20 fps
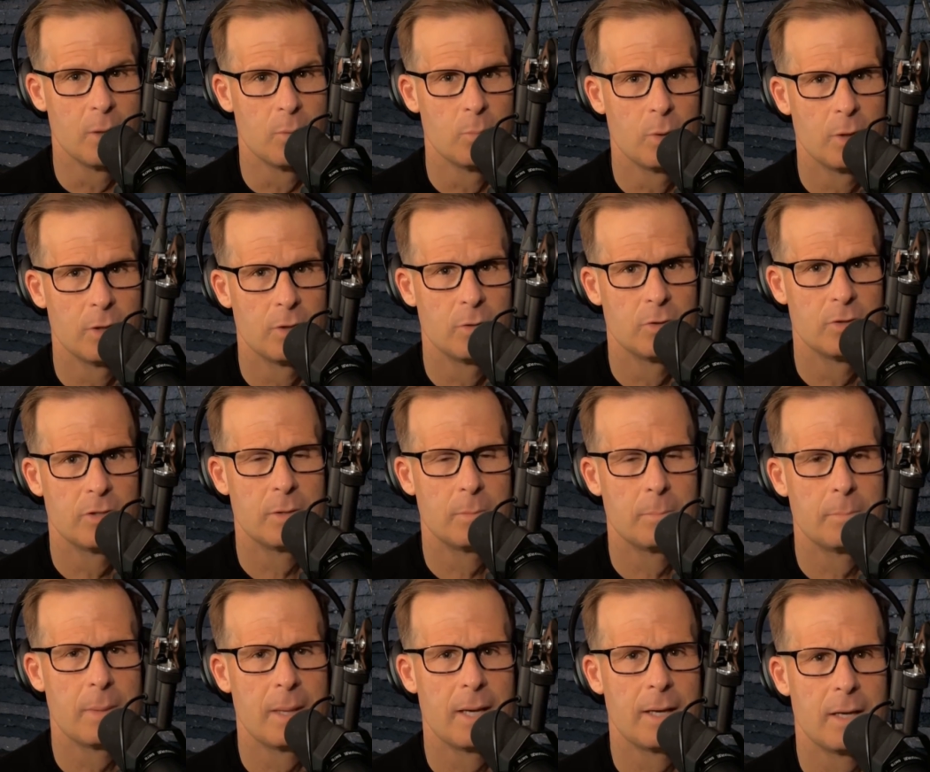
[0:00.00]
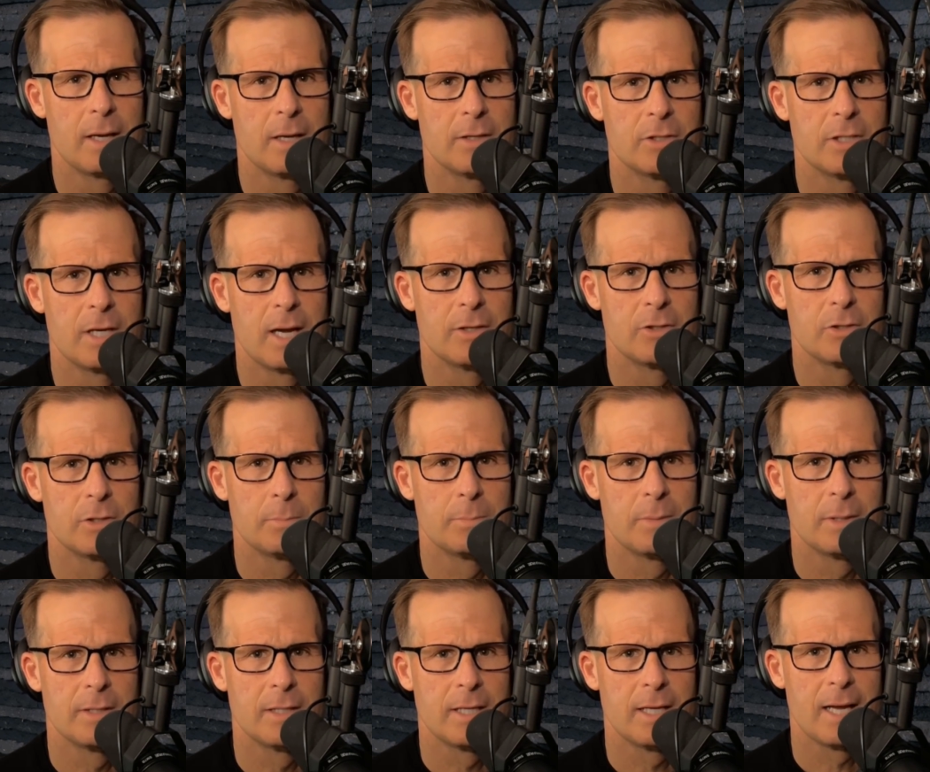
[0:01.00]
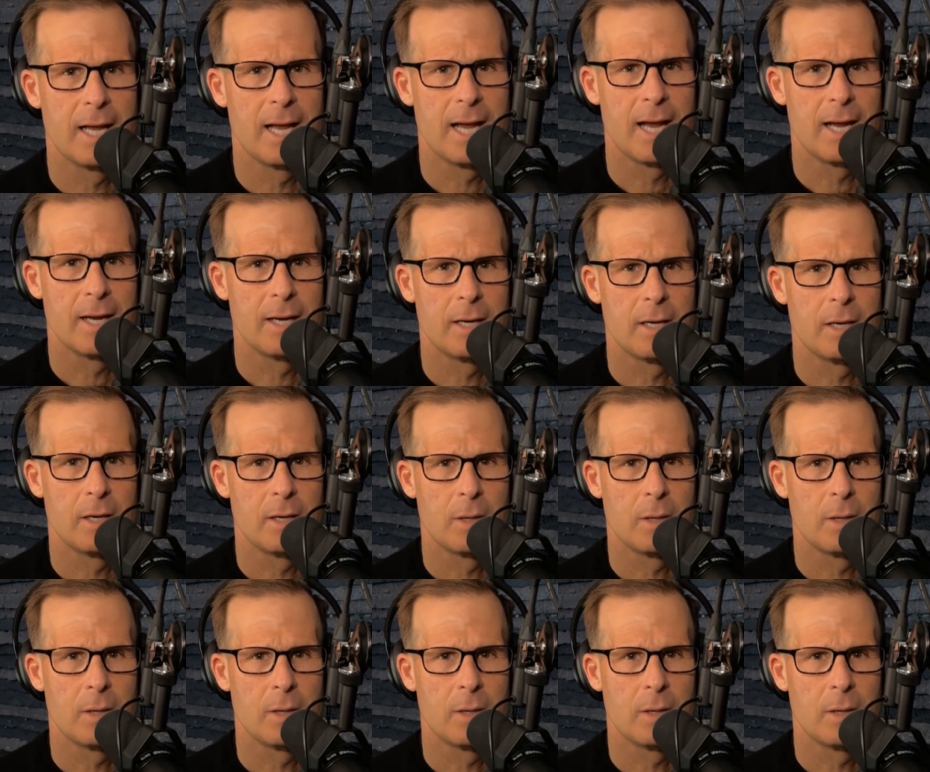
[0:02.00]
When you submit a ChatGPT ad,